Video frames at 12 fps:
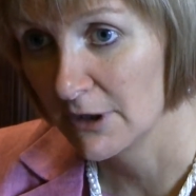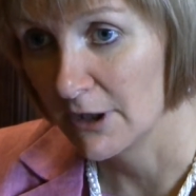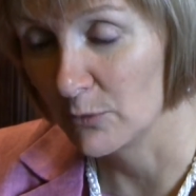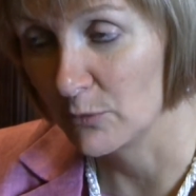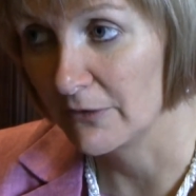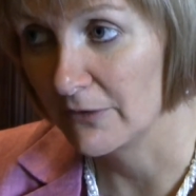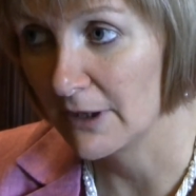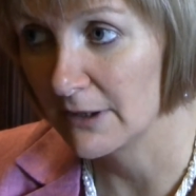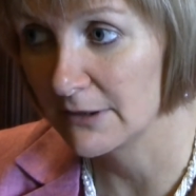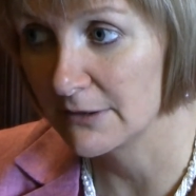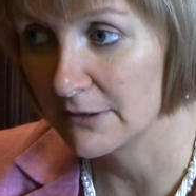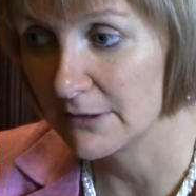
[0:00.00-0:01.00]
and we've
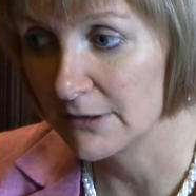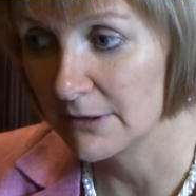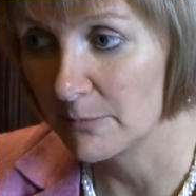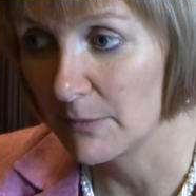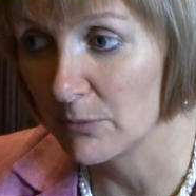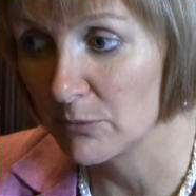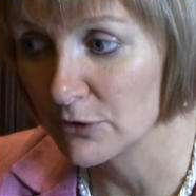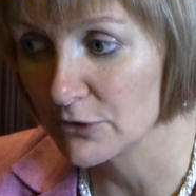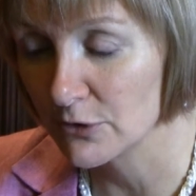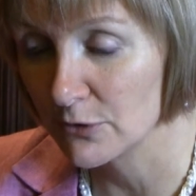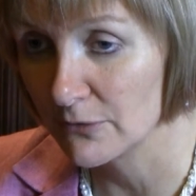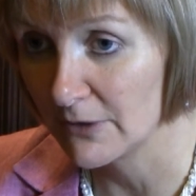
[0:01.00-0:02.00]
had members
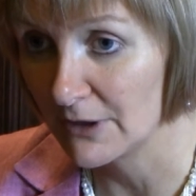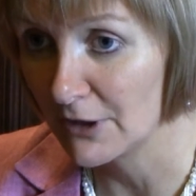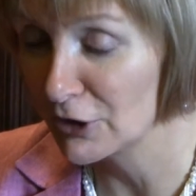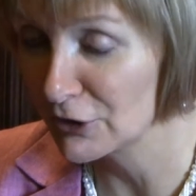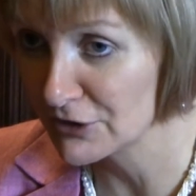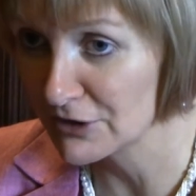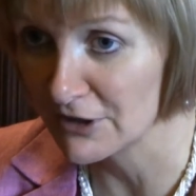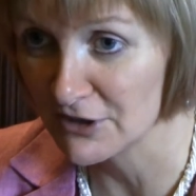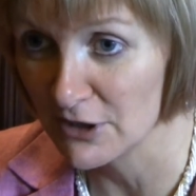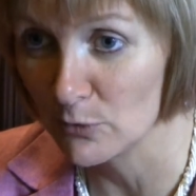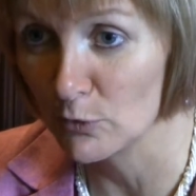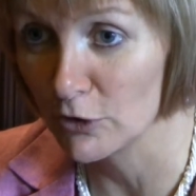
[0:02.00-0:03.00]
who've had heart attacks
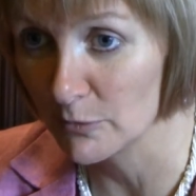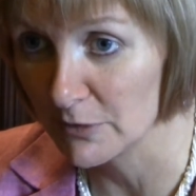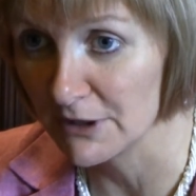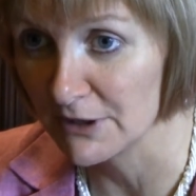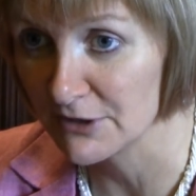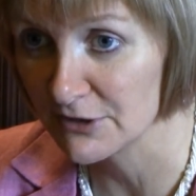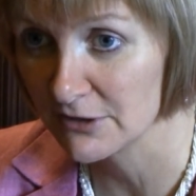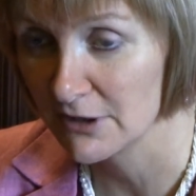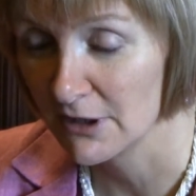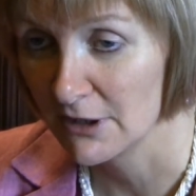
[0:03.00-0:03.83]
in the workplace